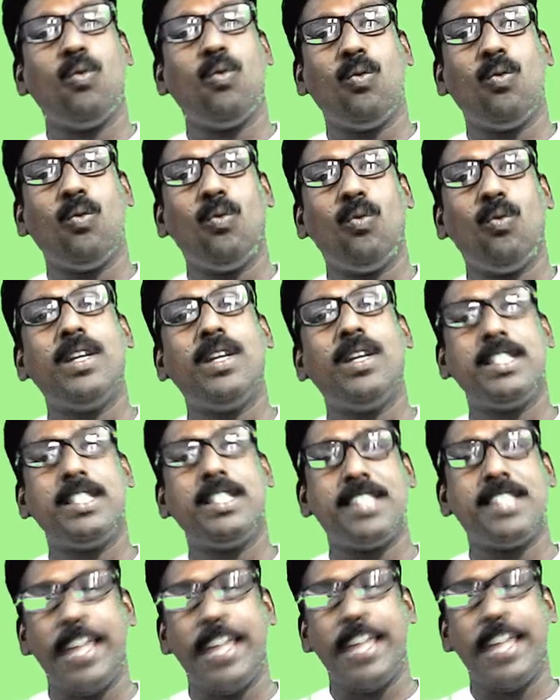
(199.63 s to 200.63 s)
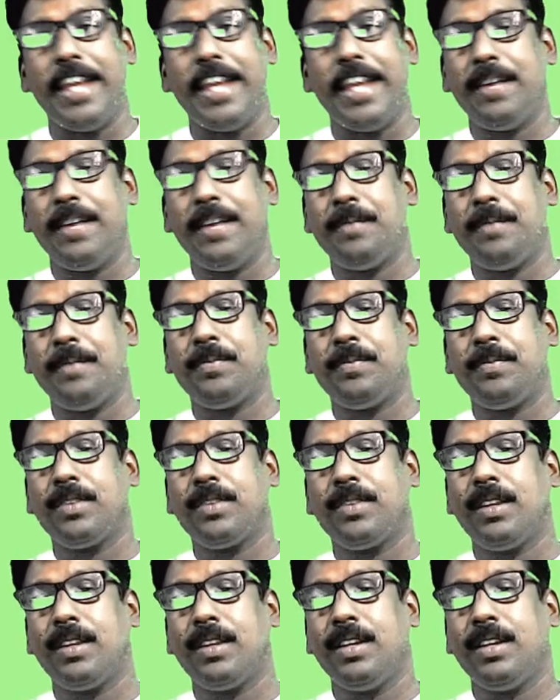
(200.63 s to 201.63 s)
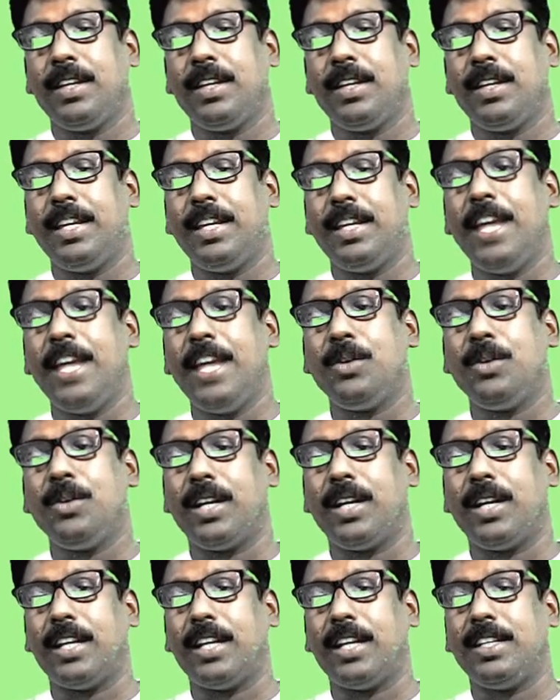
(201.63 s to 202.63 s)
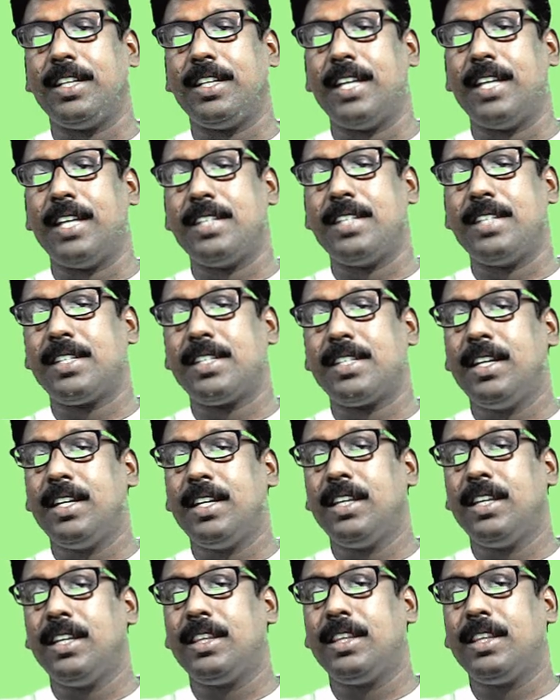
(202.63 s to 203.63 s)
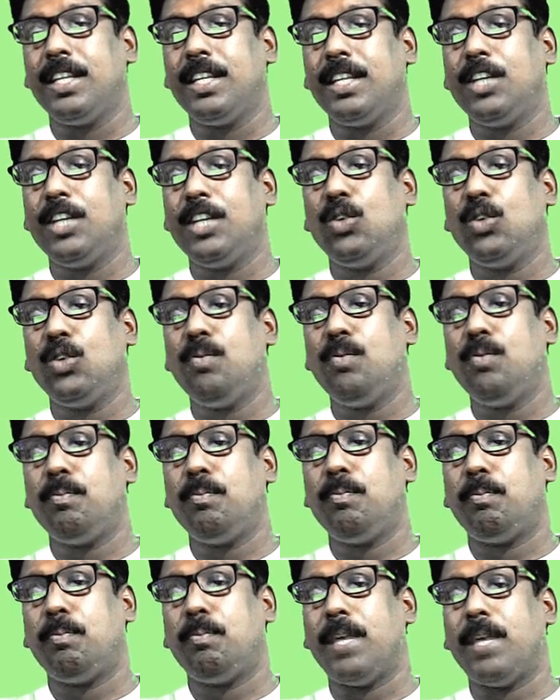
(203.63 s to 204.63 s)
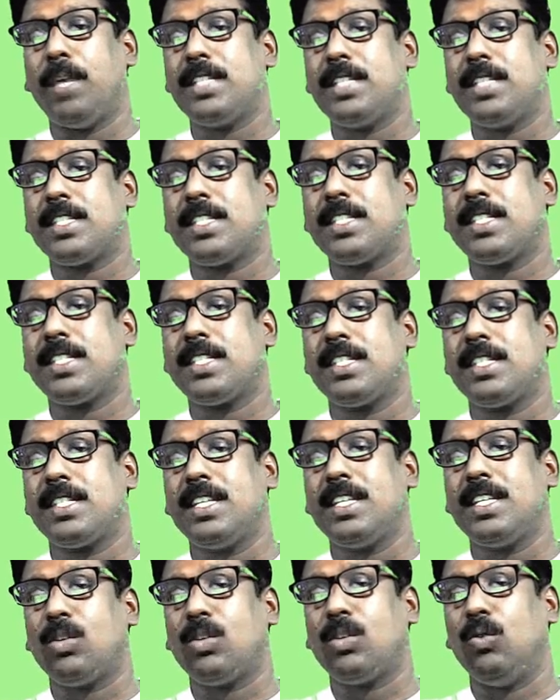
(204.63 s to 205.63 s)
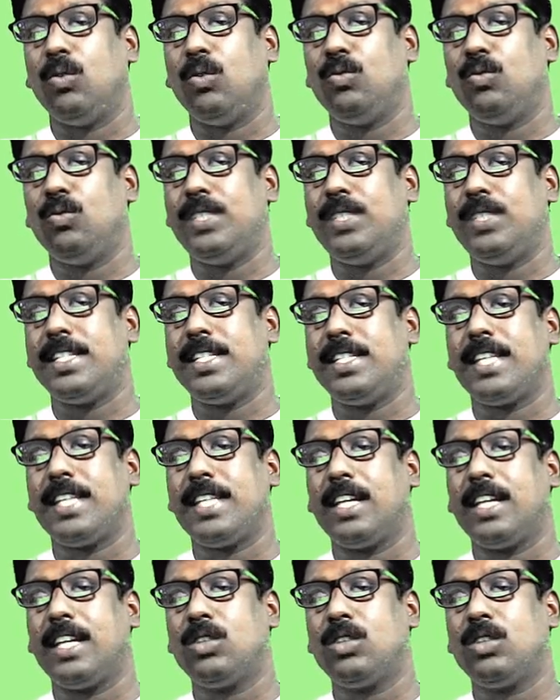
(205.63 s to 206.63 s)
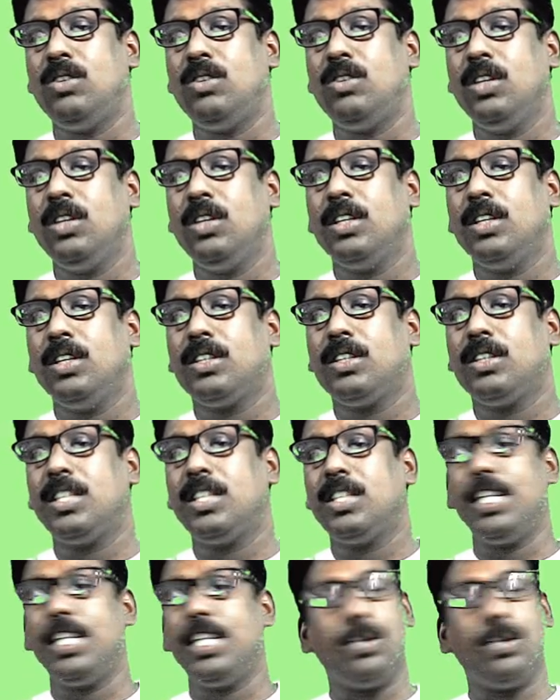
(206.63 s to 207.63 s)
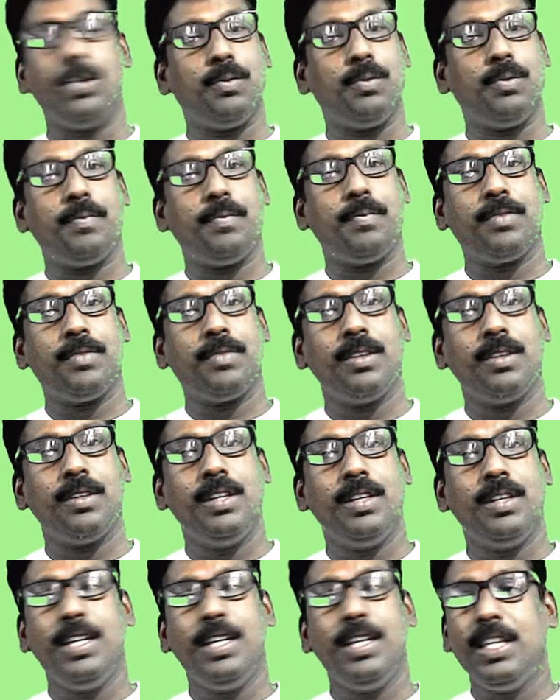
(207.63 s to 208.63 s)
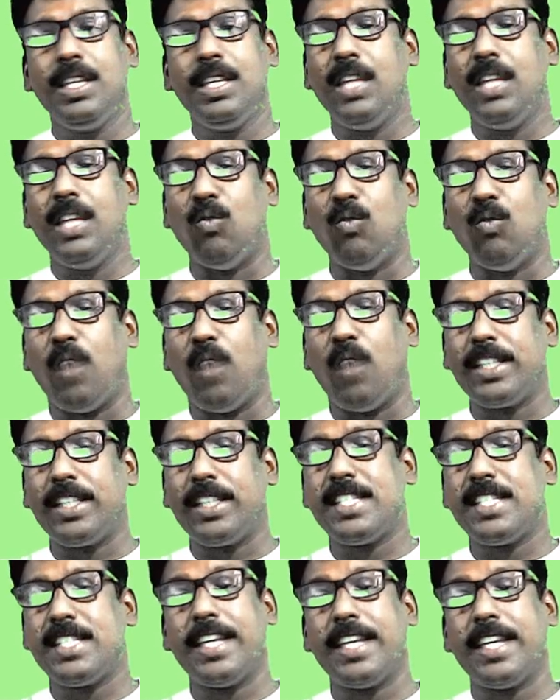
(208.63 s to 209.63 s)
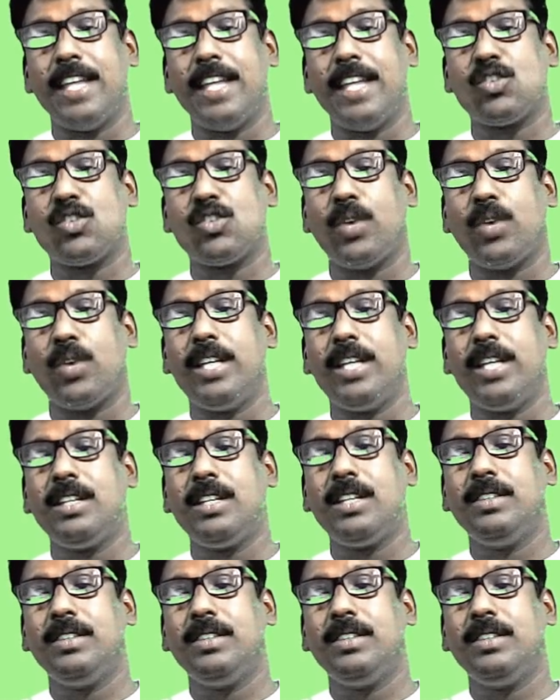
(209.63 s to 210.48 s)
what is a? A you can write it as 3q plus 0, which is equal to 3q. Then what is a square?